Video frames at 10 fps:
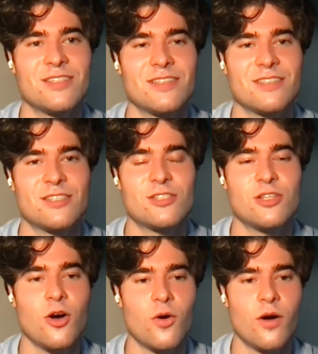
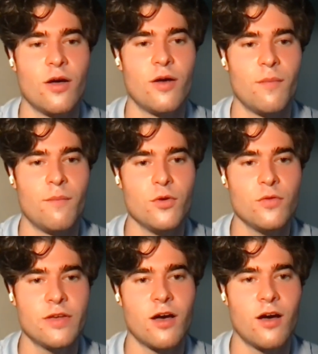so
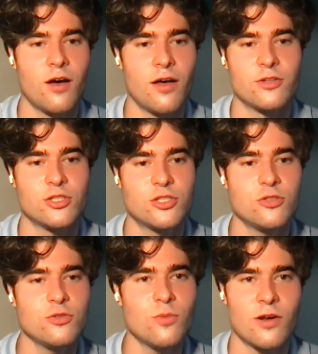moving on, there's
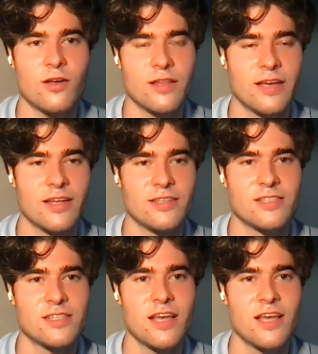two more
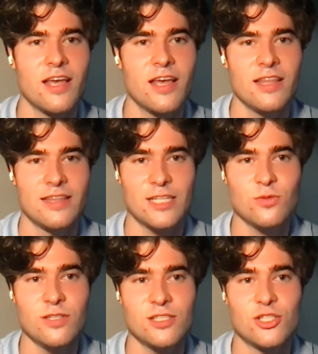clans. Next one
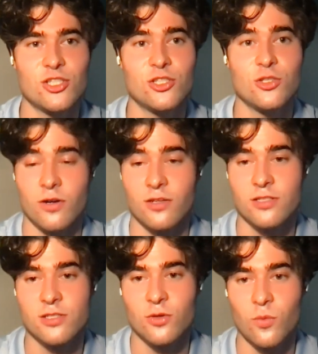is the
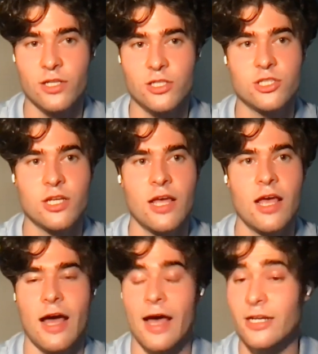Stuarts, which
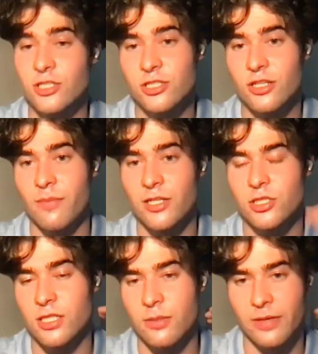I actually should have
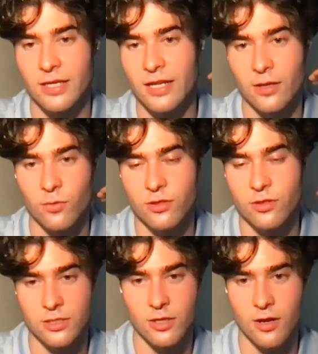mentioned in the beginning with the
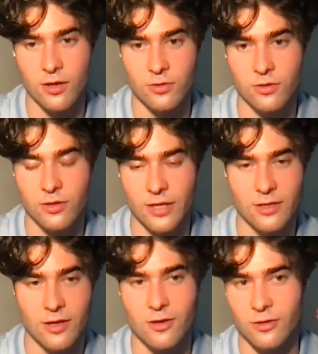Clan
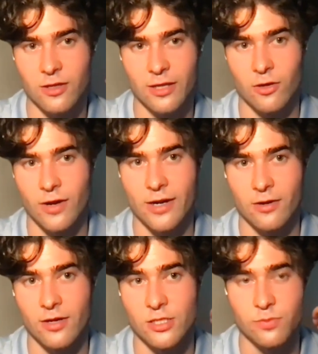Donald and Clan Gregor
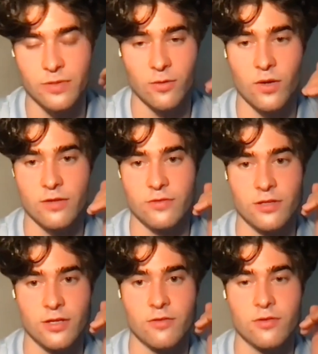as being one of
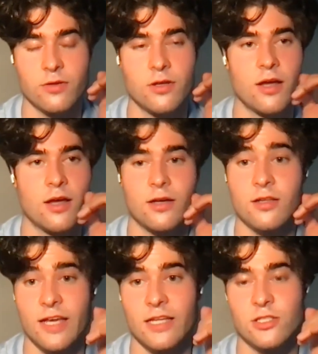the
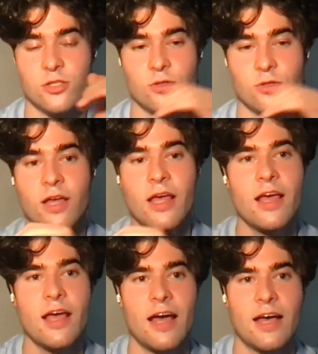clans who
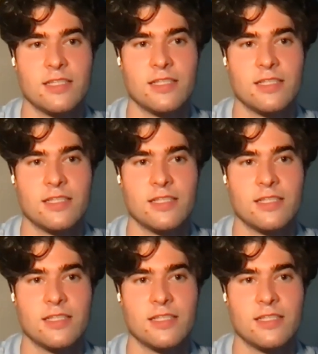has